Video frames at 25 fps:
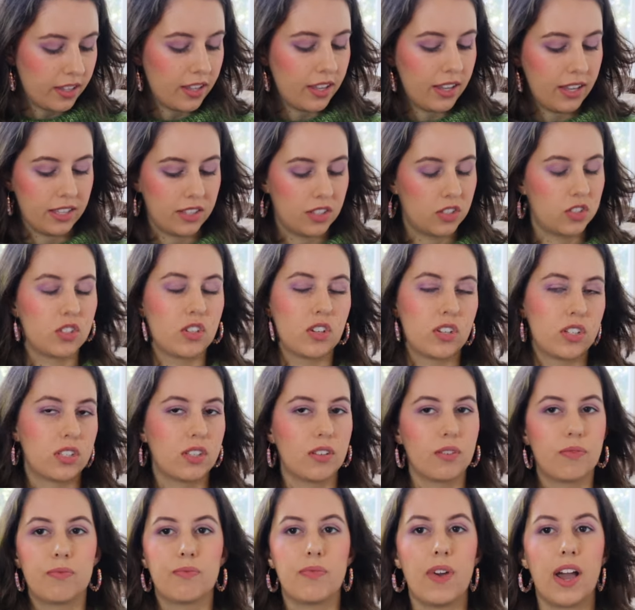it's just
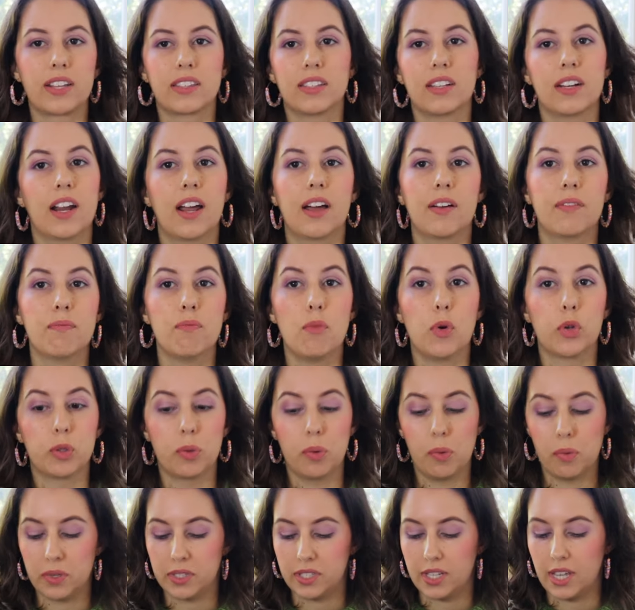the fact that I have
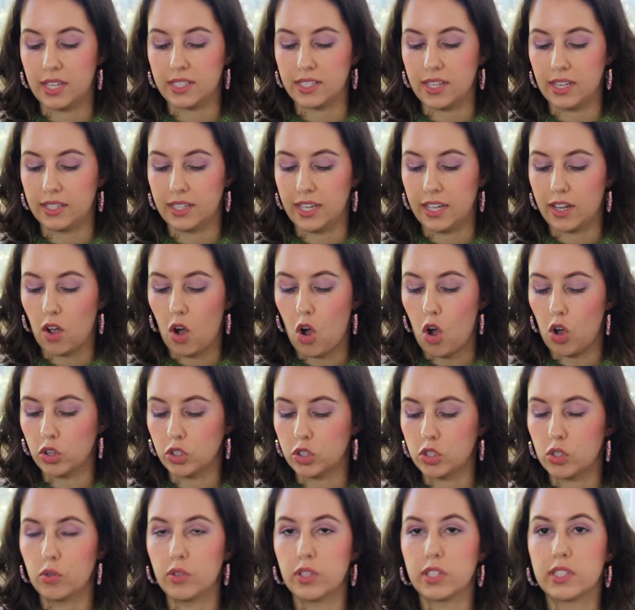multiple mistakes. And like
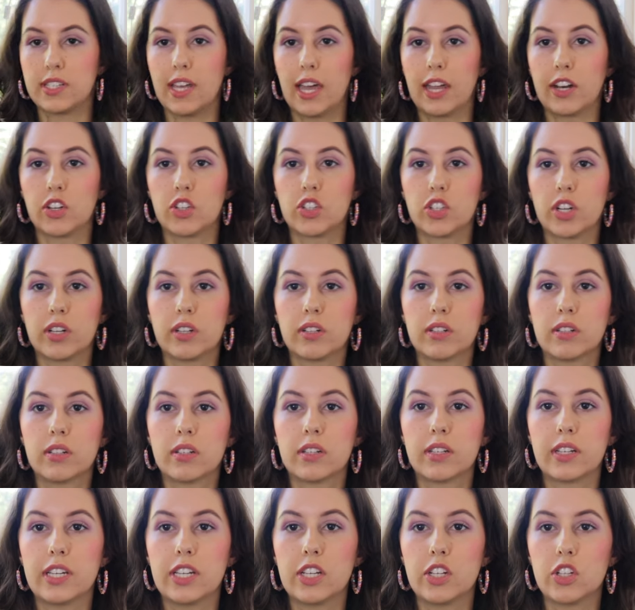also the tension
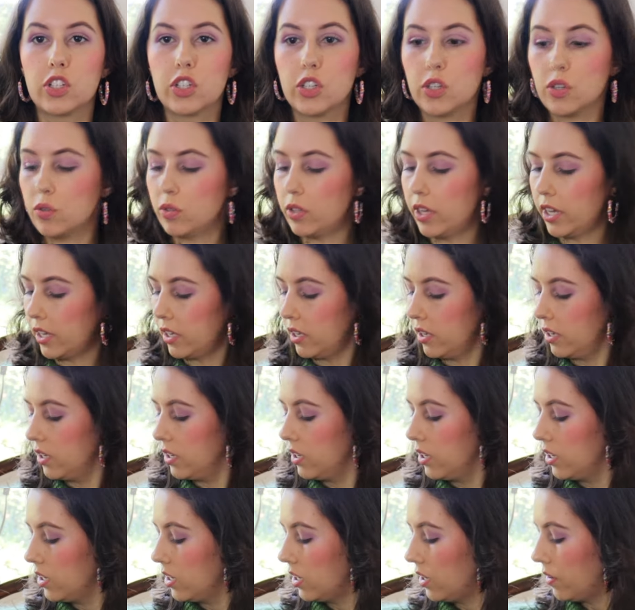issue, like
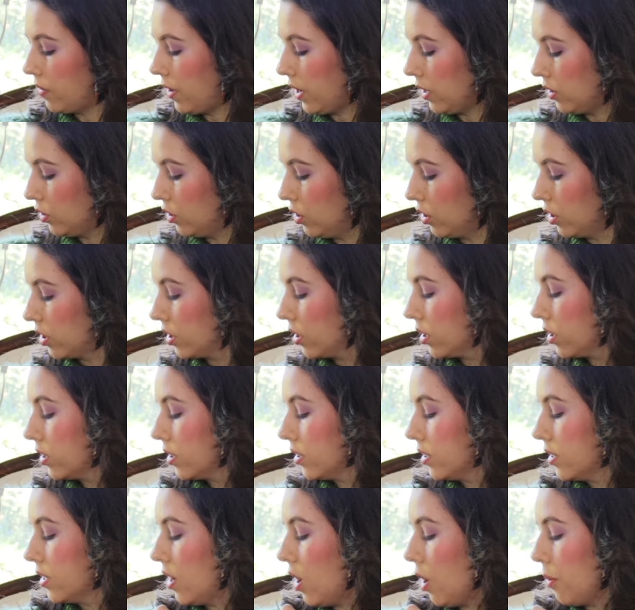if I look
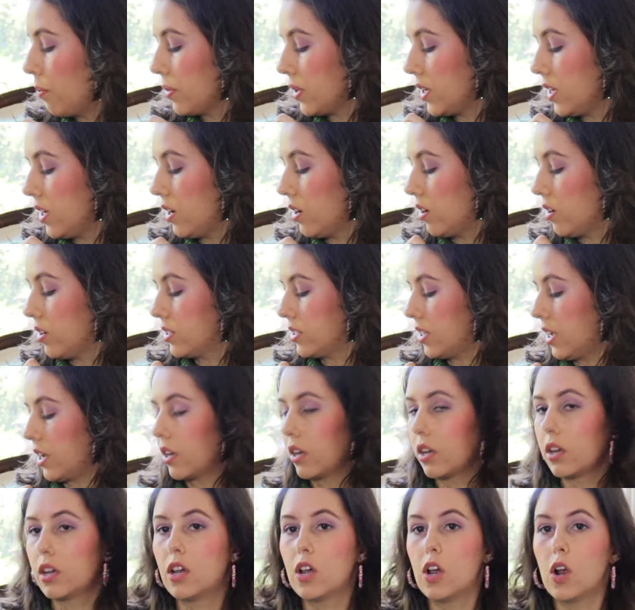up here, it's like
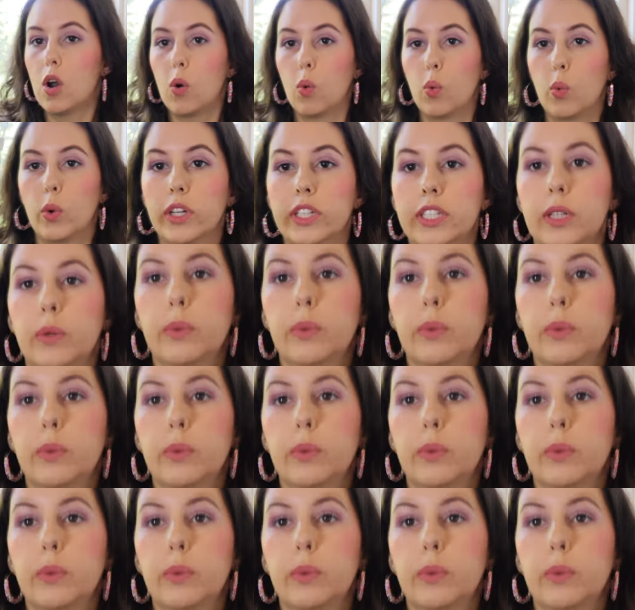really,